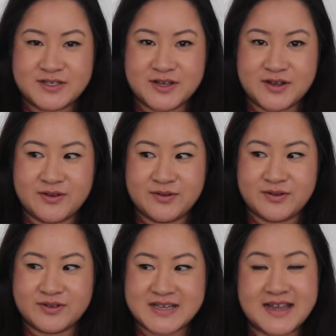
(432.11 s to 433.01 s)
So
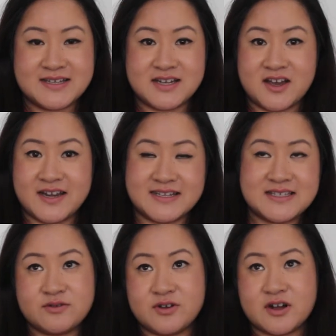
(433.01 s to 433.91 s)
Dan's line has
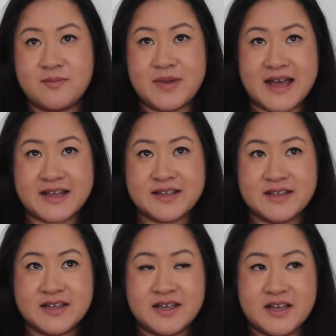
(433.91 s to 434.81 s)
still not come back,
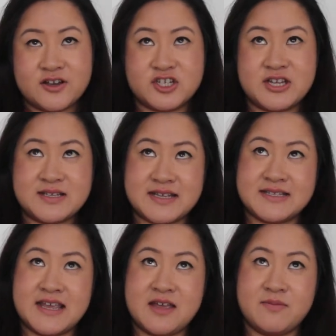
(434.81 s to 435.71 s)
because she said
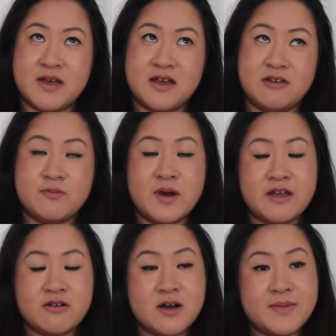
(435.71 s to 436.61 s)
to him,
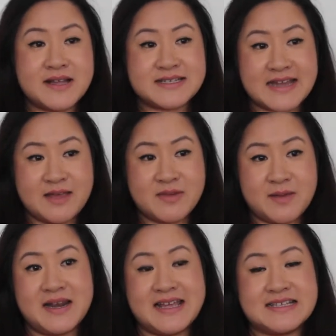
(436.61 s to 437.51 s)
it'll come back today,
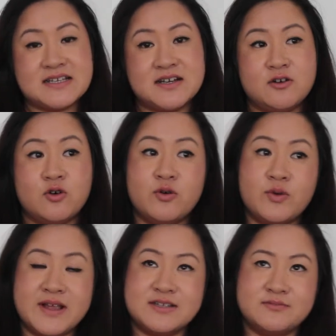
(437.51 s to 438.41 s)
maybe later, or
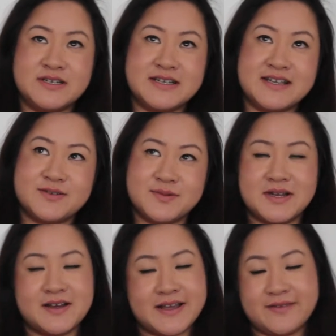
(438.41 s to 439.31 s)
wait until Monday. So we were
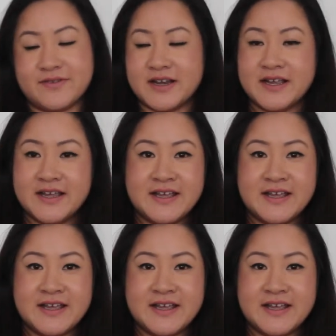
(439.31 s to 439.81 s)
like, okay, fine.